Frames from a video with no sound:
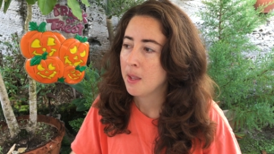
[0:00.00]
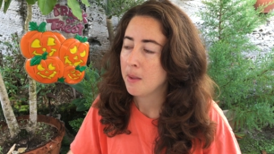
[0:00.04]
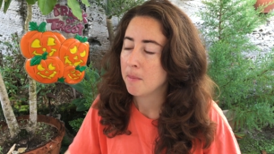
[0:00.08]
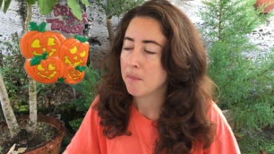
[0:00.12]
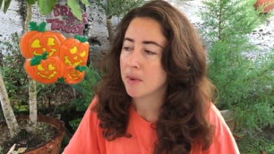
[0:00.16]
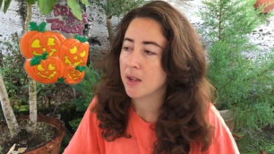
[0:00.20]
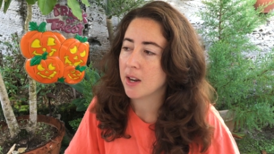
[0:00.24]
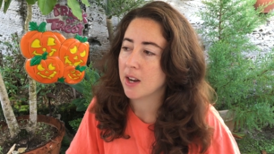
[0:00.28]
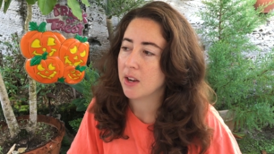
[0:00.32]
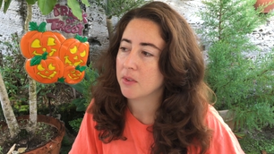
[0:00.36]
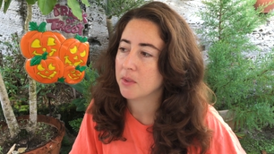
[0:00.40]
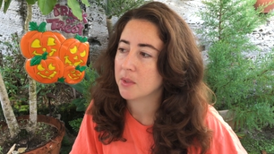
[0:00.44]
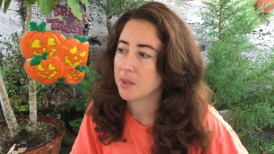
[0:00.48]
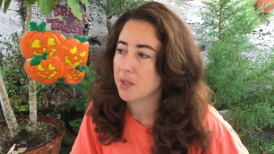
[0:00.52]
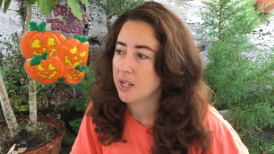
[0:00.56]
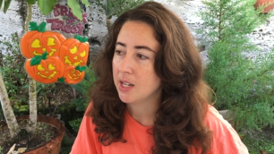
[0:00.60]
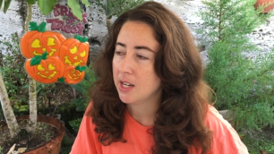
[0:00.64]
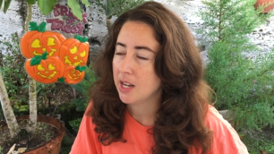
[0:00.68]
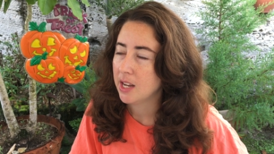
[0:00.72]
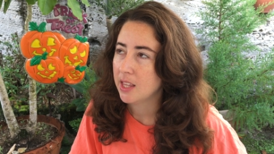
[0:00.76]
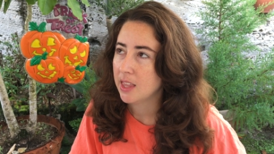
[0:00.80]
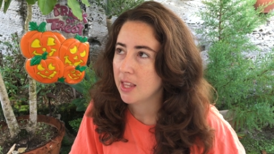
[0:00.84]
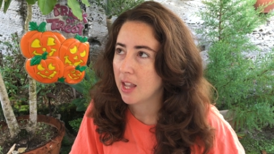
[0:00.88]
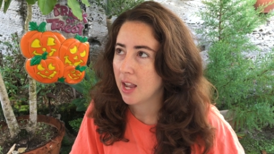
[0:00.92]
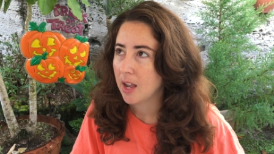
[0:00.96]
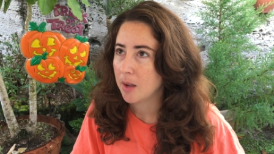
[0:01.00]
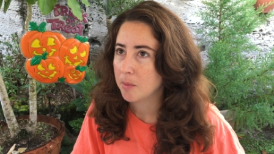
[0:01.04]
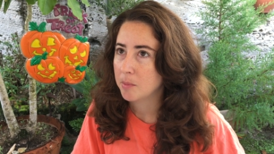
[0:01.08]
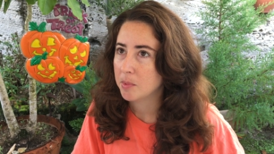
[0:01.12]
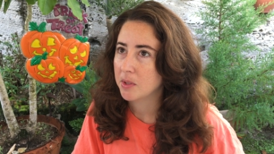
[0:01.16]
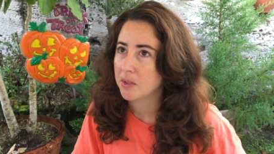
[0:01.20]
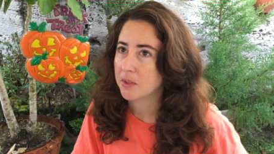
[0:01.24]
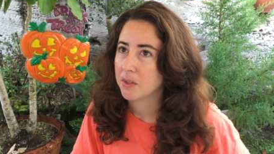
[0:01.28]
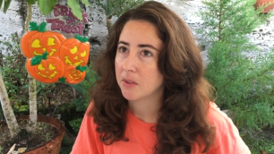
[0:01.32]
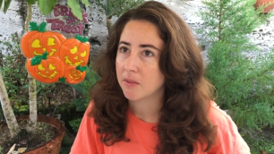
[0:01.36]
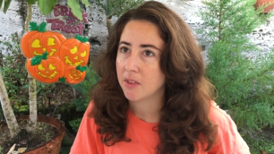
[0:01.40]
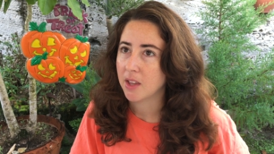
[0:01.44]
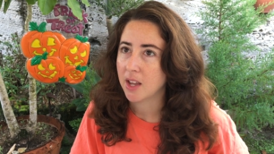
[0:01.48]
But I was like, in the
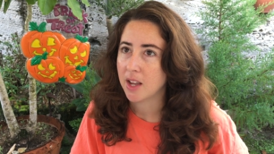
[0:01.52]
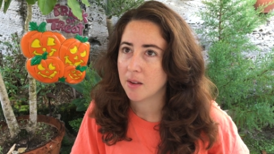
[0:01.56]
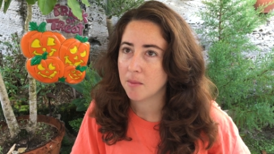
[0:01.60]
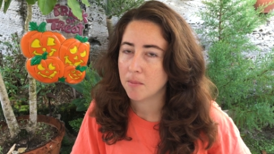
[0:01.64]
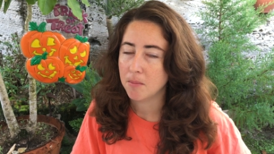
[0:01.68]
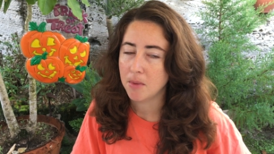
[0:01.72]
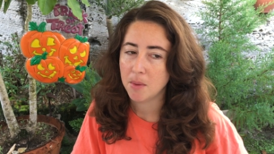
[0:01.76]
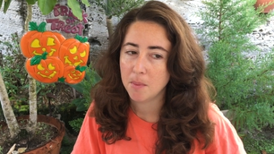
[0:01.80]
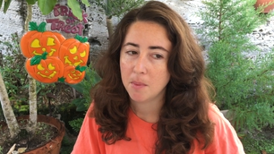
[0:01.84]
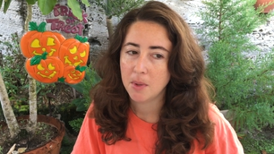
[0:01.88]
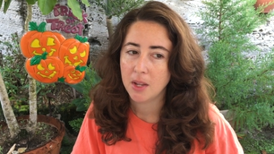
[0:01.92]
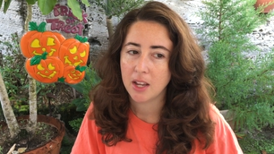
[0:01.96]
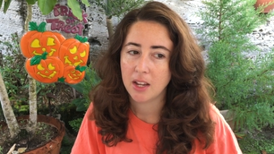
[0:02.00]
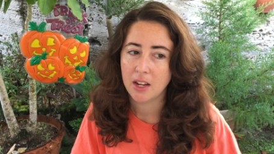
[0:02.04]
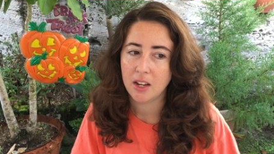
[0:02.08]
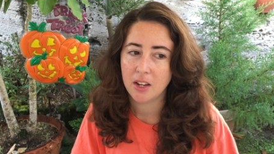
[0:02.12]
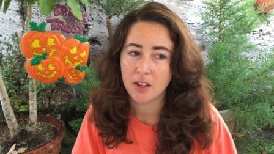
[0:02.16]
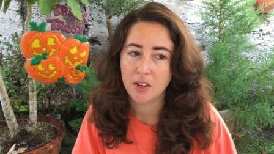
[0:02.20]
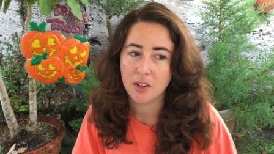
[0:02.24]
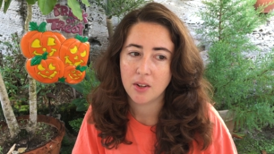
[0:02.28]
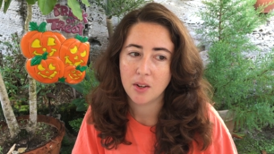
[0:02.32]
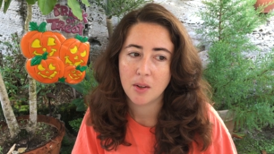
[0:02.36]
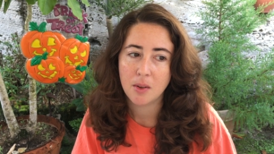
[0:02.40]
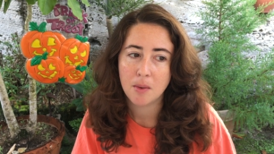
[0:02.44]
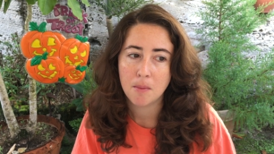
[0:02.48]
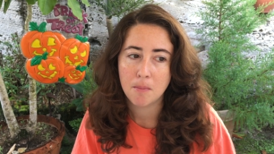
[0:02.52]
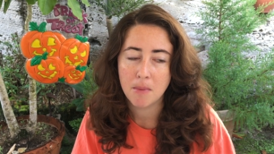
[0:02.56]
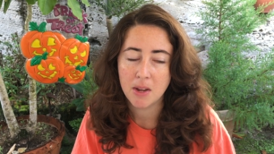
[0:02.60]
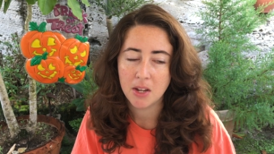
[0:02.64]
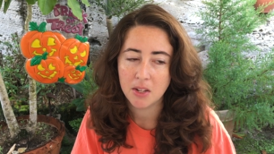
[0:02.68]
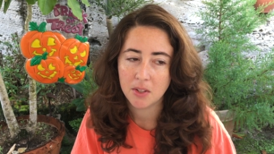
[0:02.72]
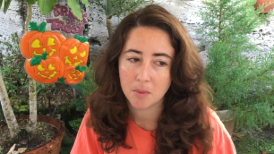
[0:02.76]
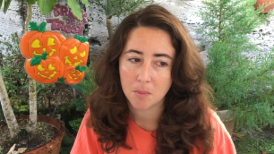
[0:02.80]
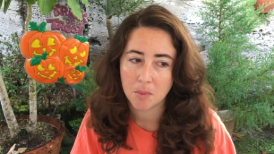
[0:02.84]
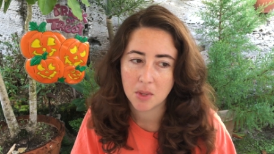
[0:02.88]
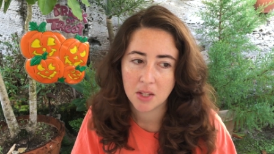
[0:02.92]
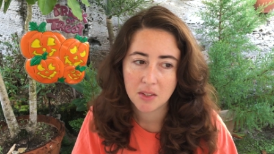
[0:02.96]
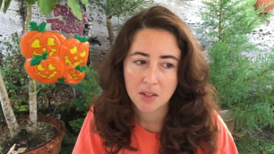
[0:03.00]
absence of that, maybe I could make
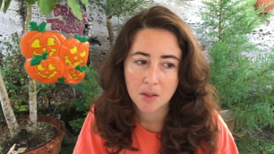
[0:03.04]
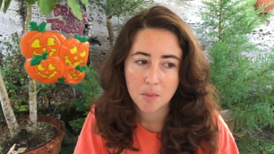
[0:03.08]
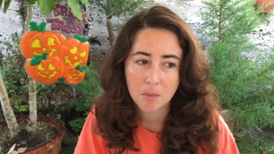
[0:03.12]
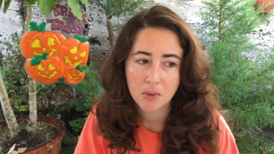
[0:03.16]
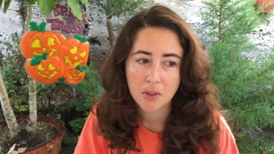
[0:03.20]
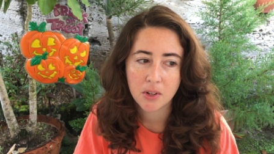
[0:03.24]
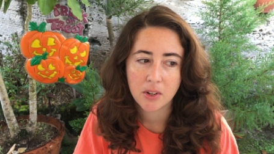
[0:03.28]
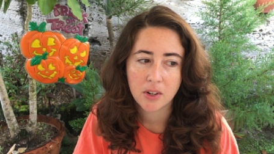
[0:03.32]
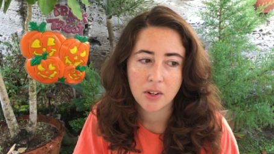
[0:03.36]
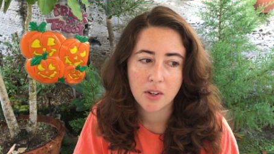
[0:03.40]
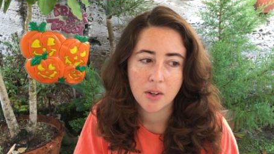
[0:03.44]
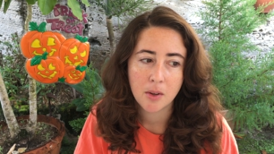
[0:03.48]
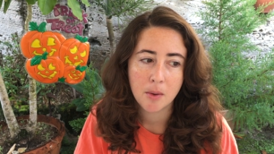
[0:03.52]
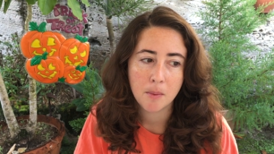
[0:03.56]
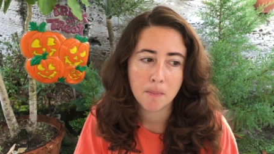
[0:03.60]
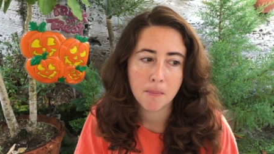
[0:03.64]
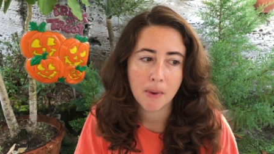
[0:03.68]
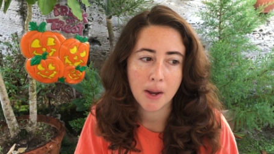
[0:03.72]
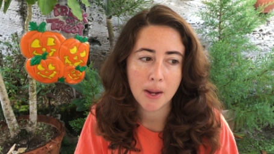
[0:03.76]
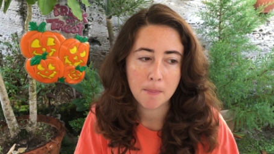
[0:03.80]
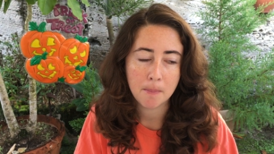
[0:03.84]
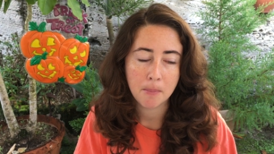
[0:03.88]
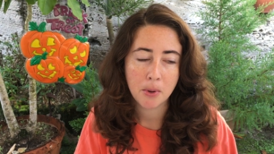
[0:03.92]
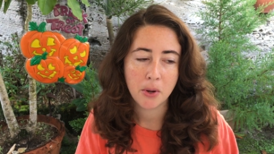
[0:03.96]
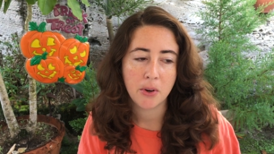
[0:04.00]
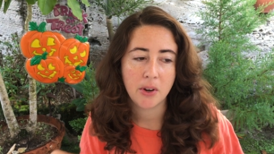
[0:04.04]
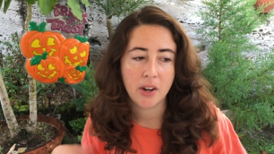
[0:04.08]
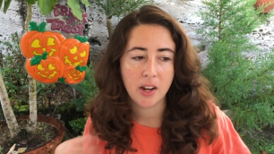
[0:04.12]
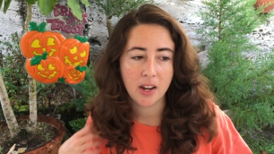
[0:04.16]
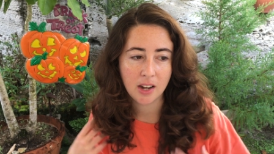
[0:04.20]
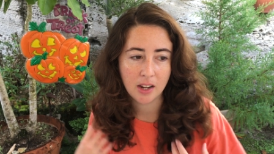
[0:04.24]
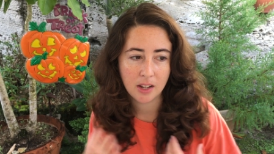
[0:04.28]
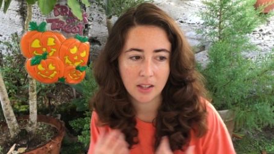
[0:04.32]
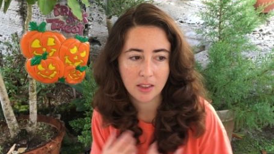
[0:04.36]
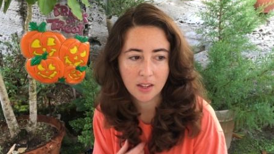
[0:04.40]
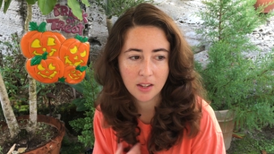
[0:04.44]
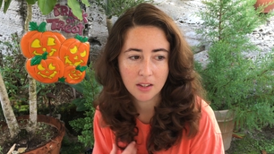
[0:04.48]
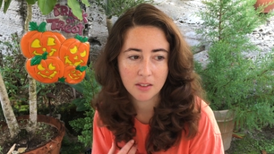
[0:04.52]
something similar by
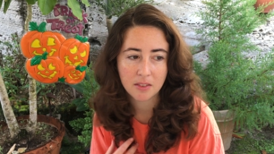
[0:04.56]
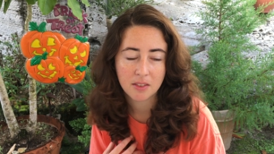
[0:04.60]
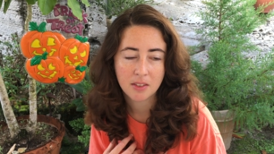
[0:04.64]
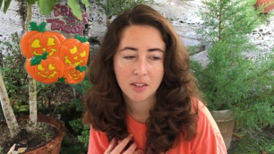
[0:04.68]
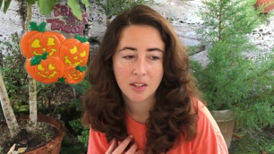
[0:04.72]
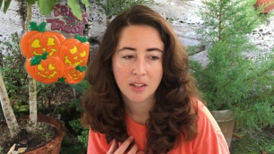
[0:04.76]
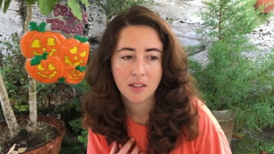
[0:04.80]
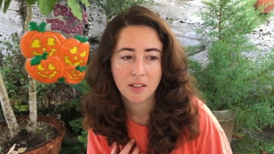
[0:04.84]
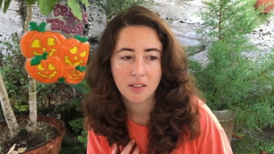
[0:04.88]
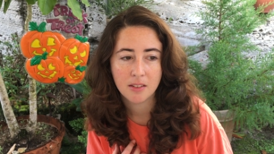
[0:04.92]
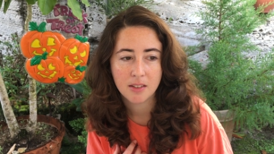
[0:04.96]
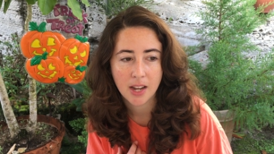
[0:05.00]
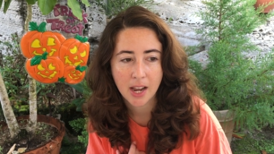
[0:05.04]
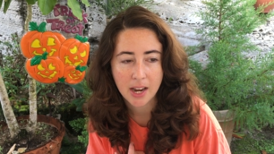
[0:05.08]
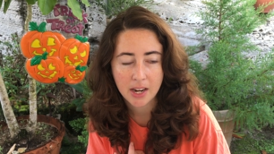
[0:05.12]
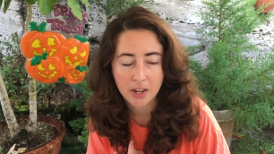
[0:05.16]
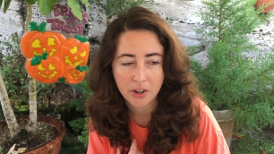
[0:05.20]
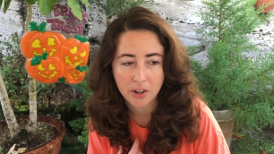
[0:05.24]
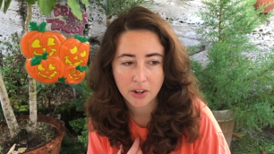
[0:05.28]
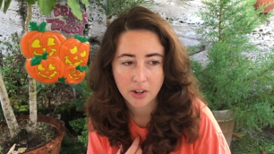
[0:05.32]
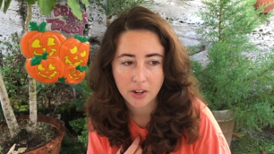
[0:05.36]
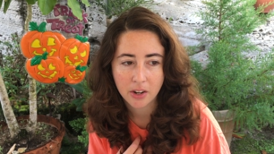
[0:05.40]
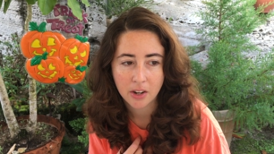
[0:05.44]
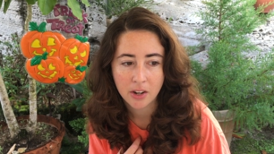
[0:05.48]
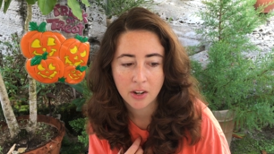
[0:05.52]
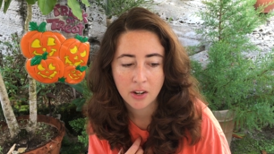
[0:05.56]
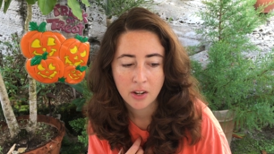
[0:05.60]
putting this tighter